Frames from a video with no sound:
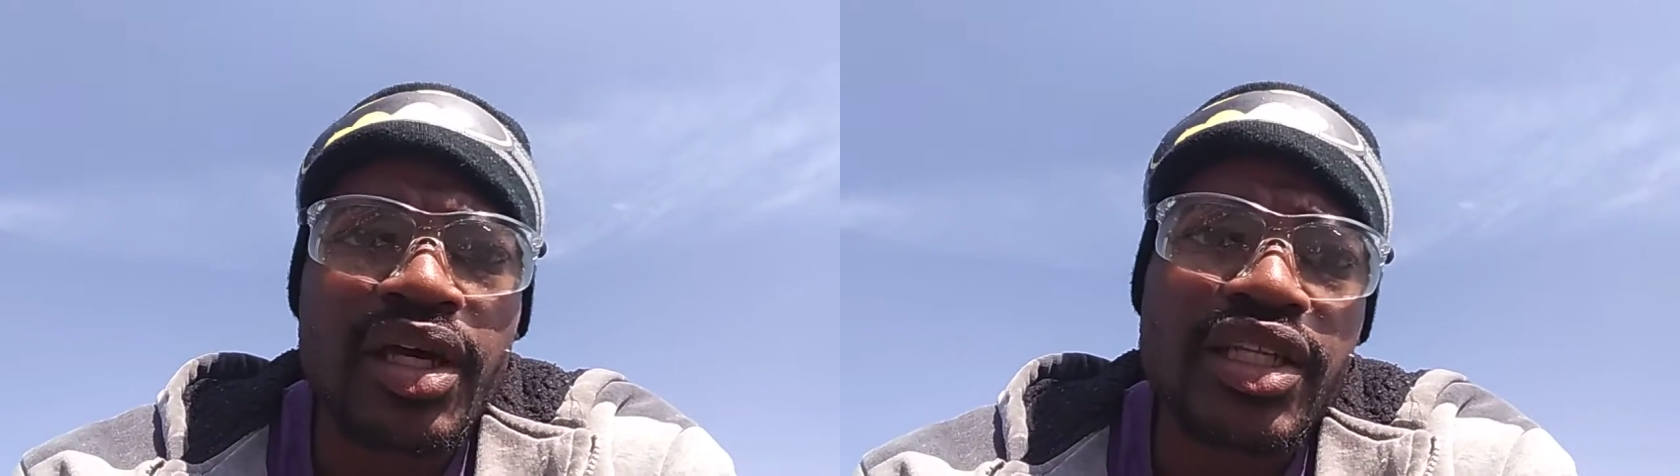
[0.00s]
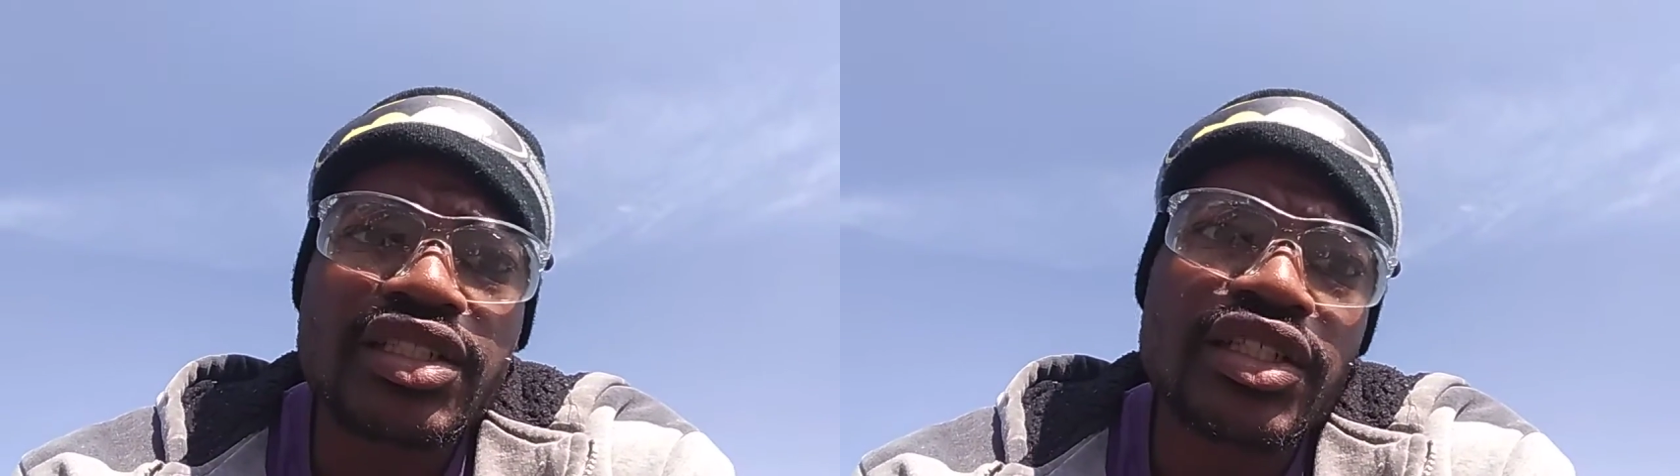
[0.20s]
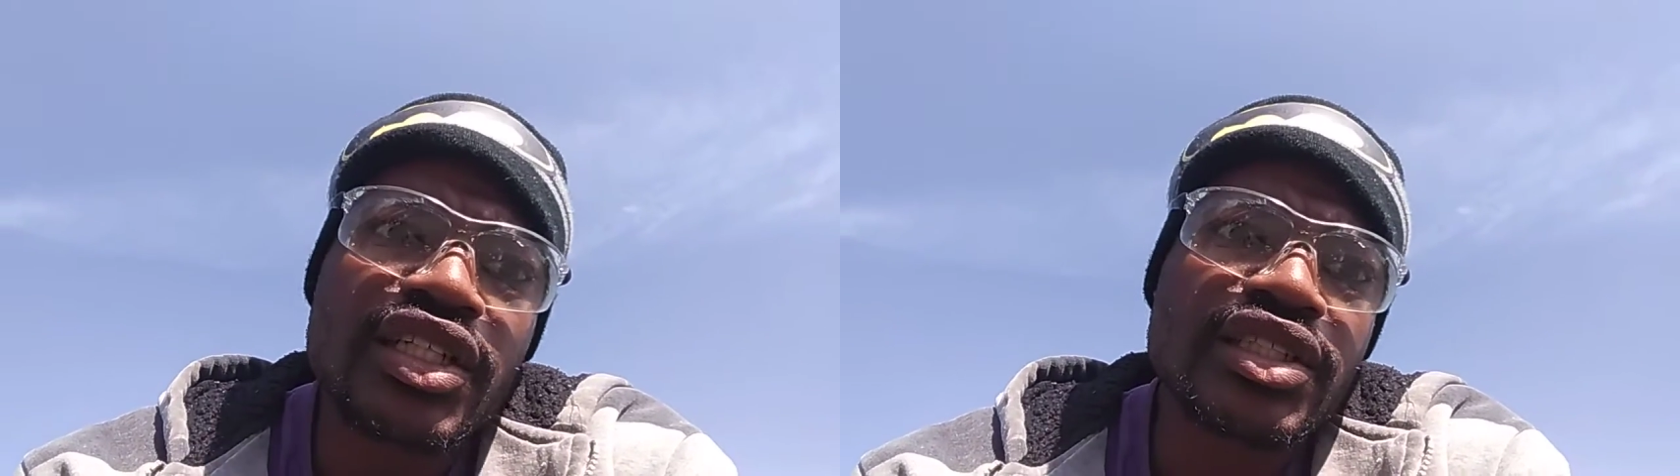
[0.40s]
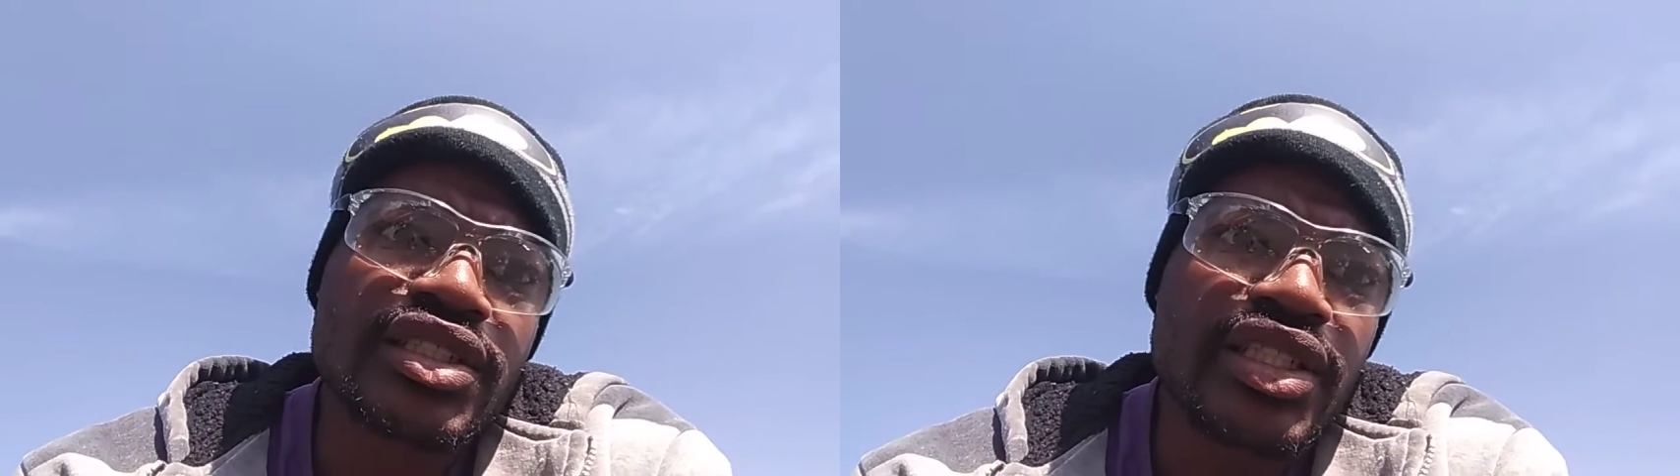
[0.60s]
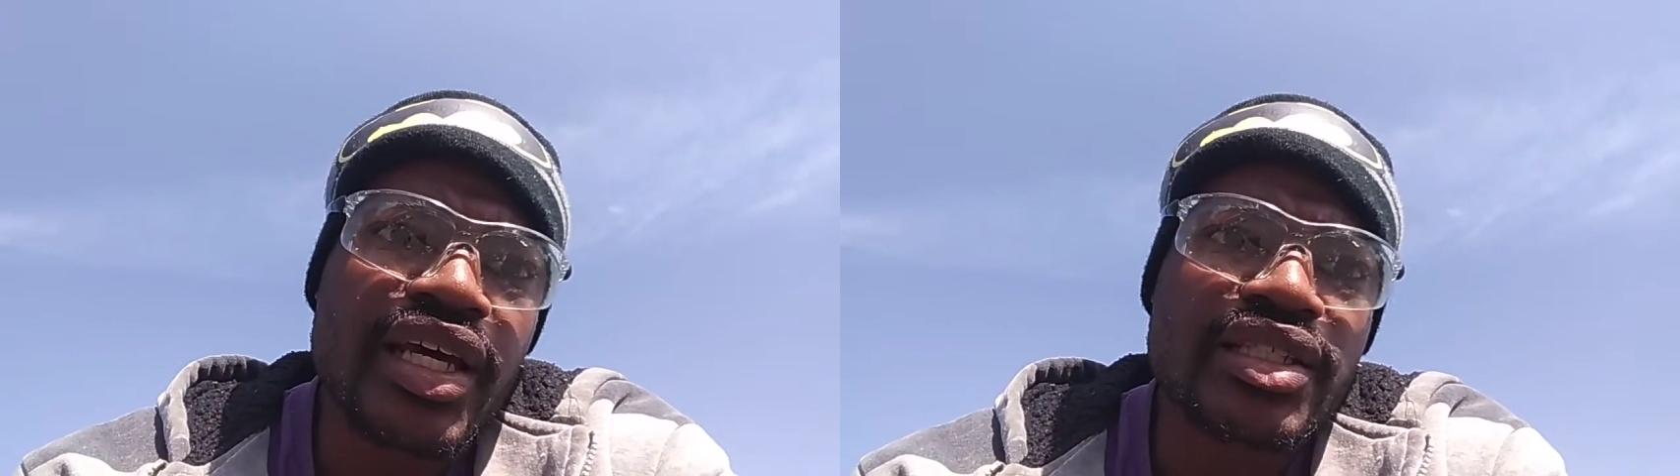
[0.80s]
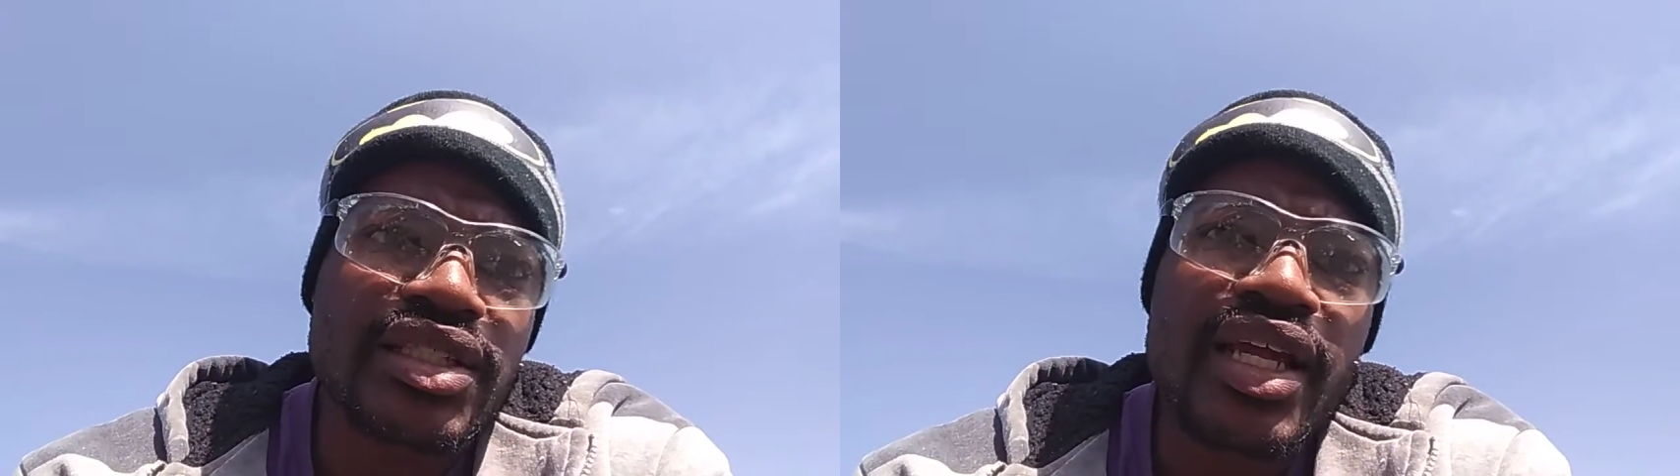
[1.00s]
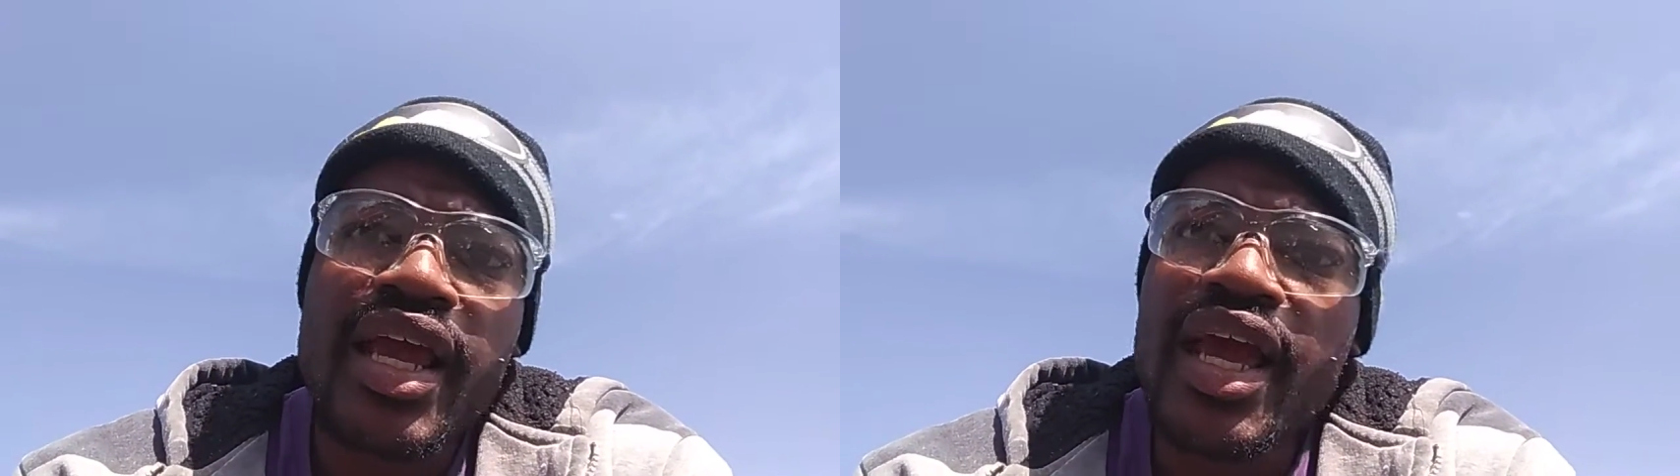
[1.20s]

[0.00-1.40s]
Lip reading: unless they're getting sex.